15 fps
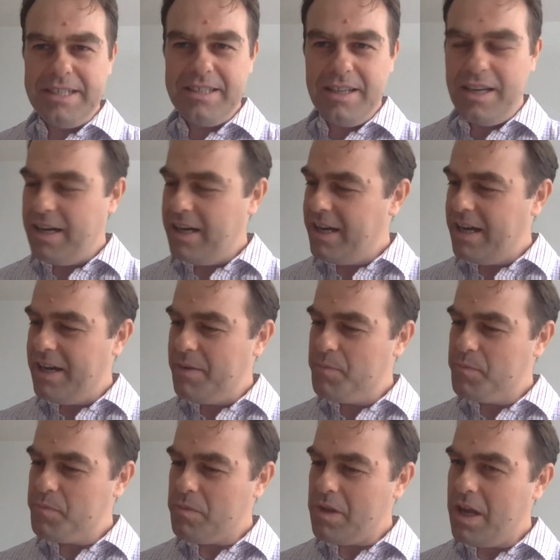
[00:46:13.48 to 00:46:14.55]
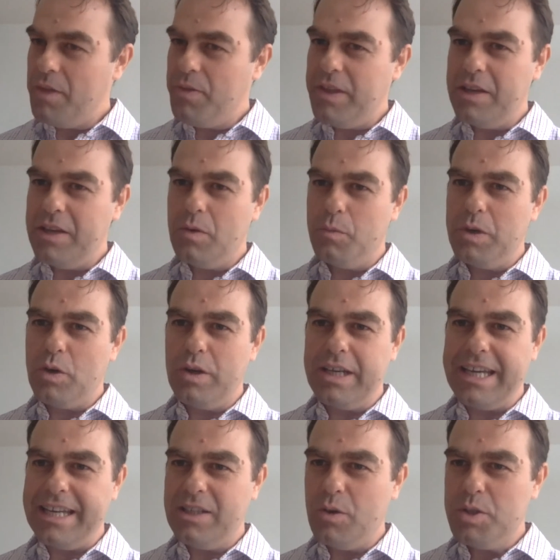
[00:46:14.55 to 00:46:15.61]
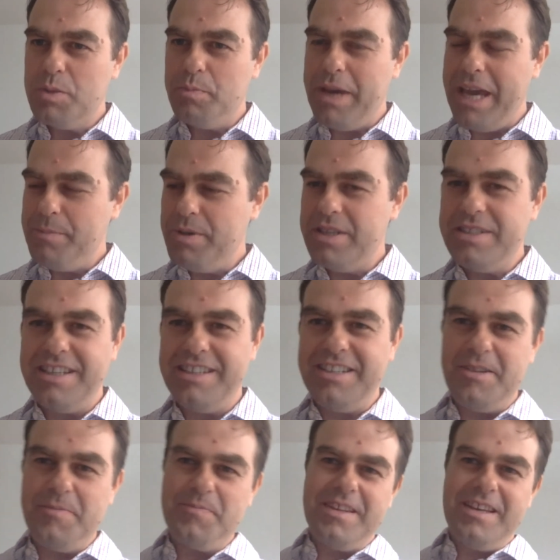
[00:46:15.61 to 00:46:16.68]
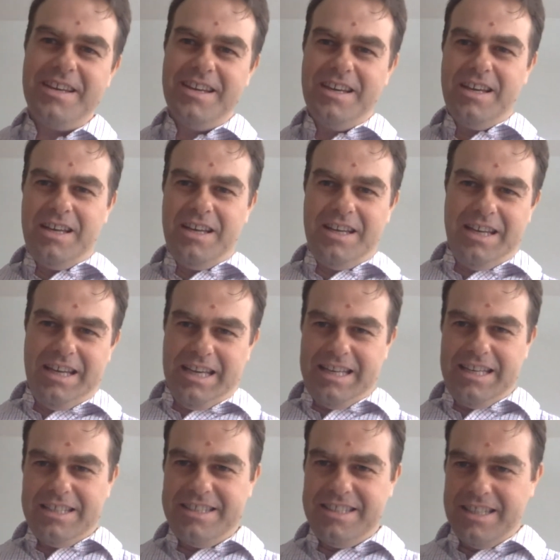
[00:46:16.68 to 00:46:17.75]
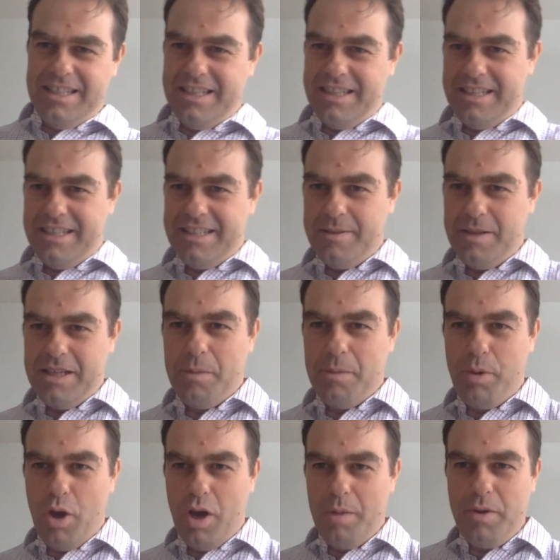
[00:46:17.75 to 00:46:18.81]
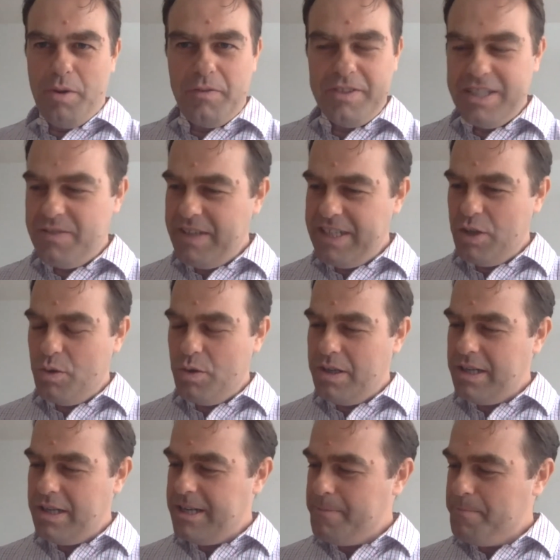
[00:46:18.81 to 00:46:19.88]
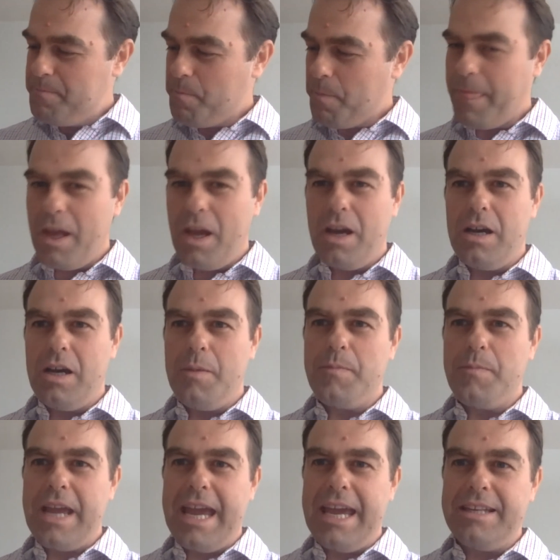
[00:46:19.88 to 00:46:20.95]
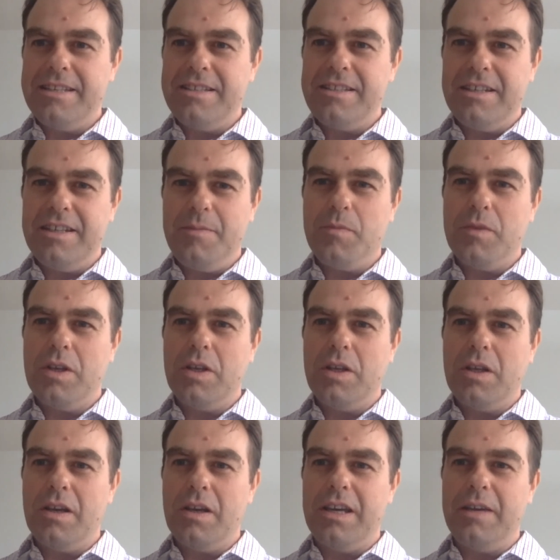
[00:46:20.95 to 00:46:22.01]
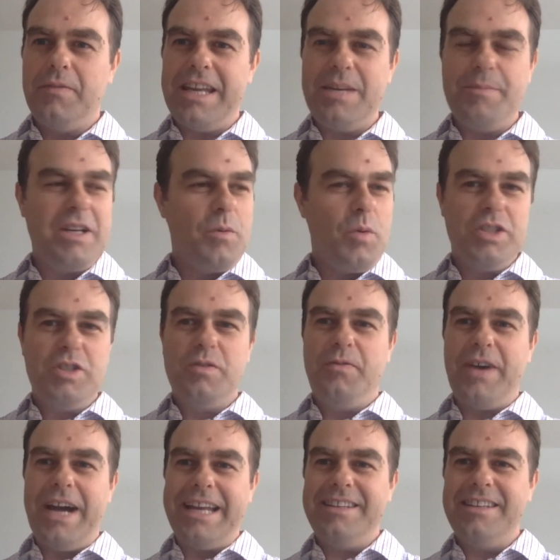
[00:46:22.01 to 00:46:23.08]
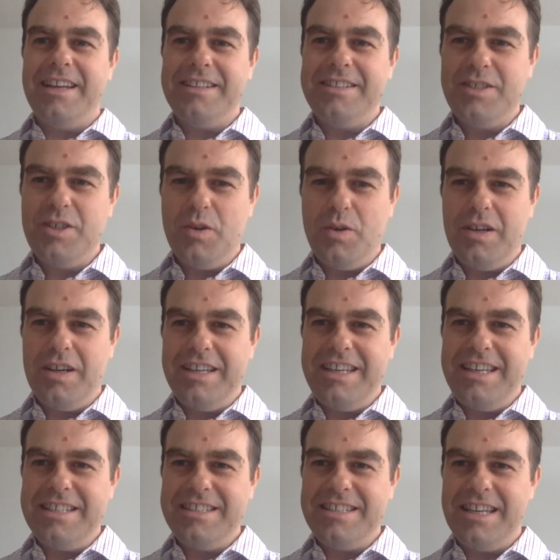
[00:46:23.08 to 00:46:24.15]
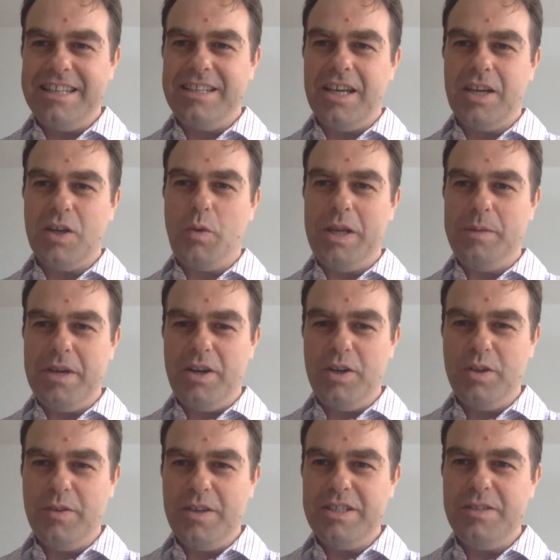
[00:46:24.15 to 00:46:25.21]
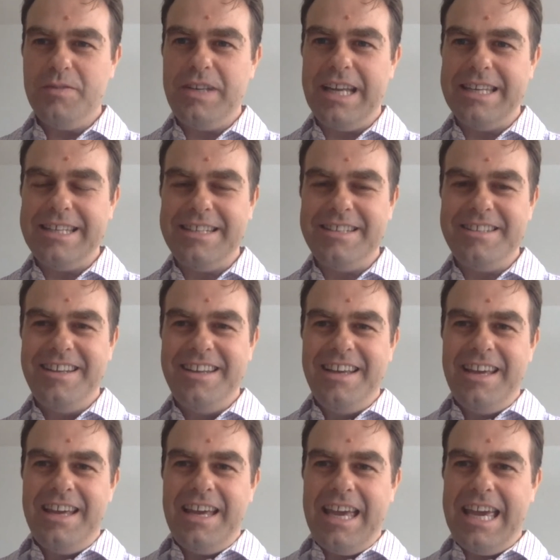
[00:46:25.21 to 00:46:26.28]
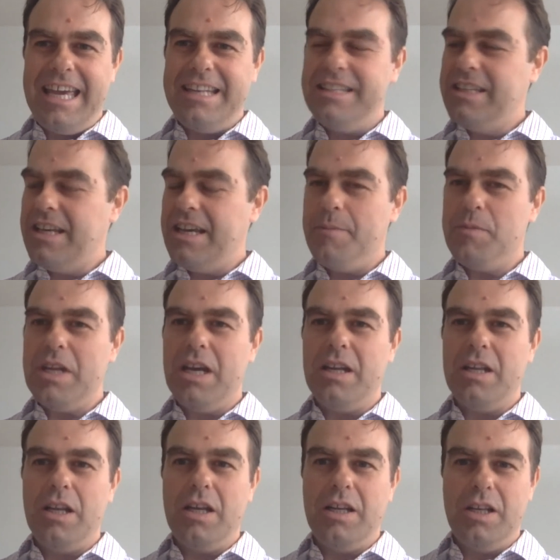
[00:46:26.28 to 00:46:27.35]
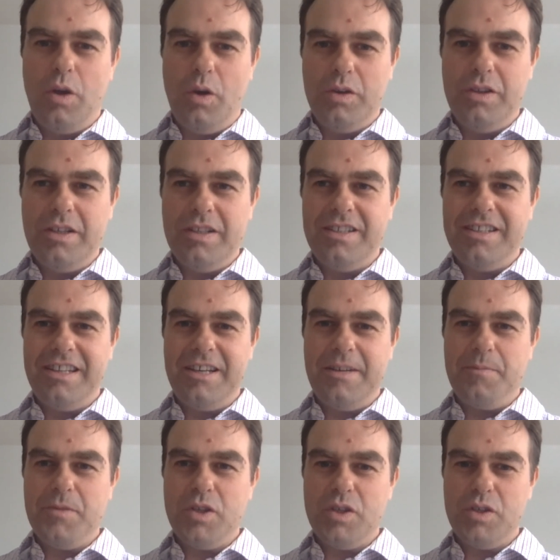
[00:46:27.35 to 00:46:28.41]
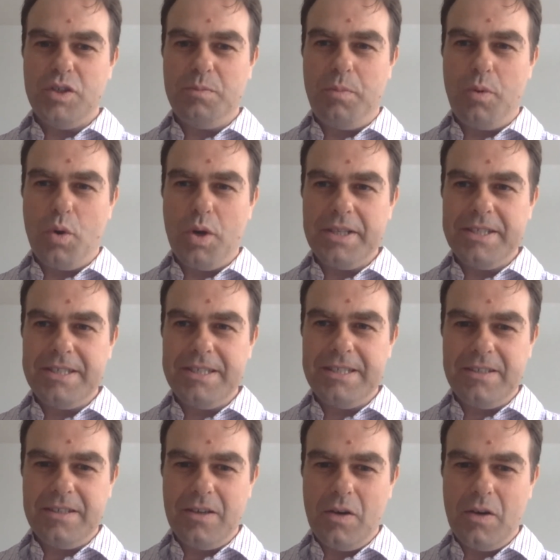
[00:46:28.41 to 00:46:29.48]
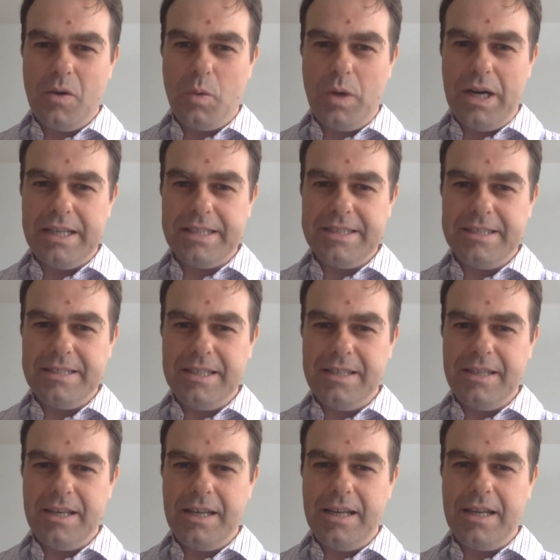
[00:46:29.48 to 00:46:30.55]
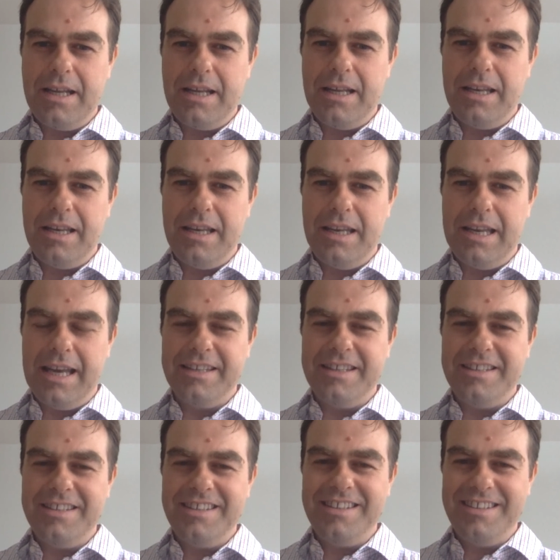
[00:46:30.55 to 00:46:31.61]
it. I, I think we're gonna get those papers in the in the uh, in the in the blurb of this video. Um, um and um, if anybody wants to find Nat, so uh, he's at uh, Queen Mary University of London and um, London Sports Wise, isn't it? London.